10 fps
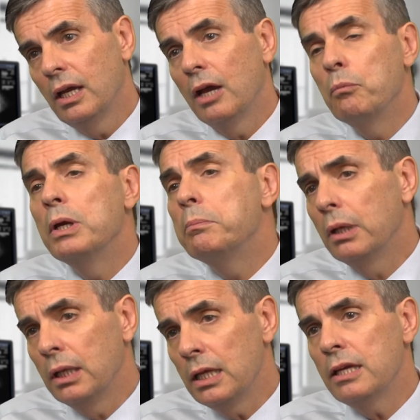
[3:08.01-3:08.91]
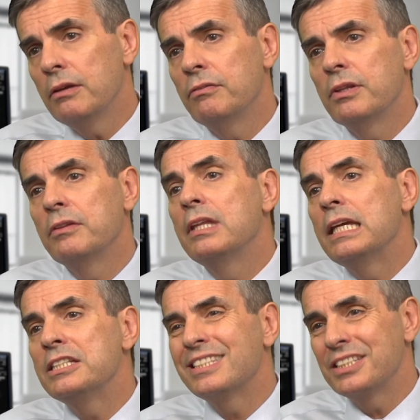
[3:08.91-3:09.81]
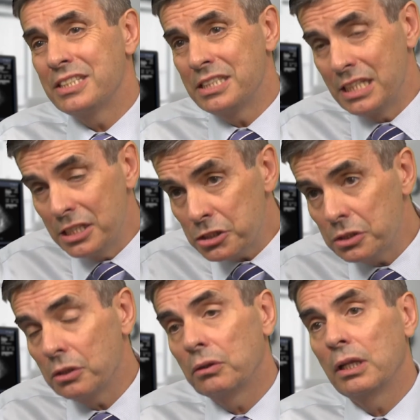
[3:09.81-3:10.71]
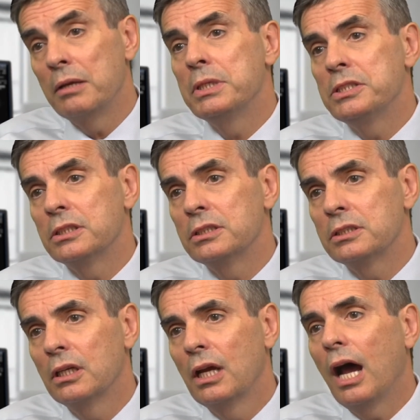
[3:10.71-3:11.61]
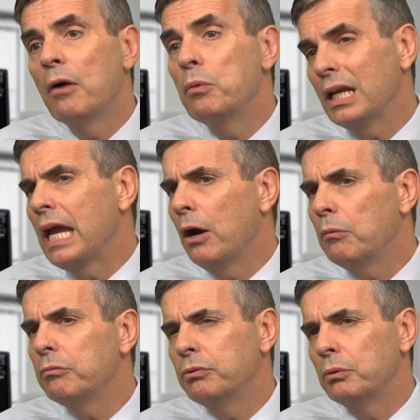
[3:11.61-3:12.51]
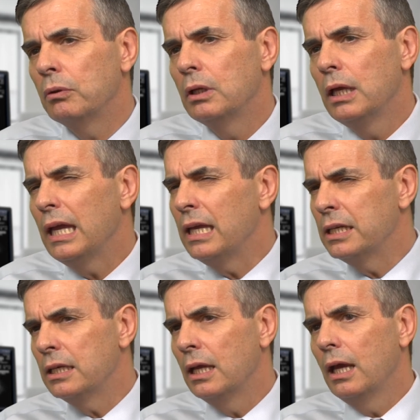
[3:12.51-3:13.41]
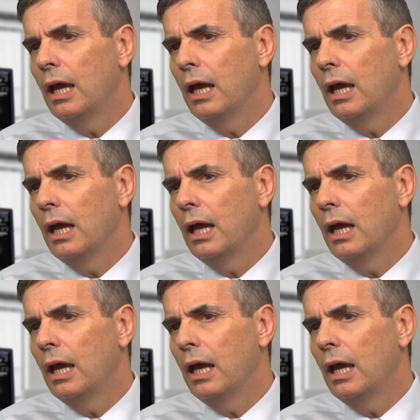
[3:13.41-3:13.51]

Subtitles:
and we believe that these additional images are really helpful in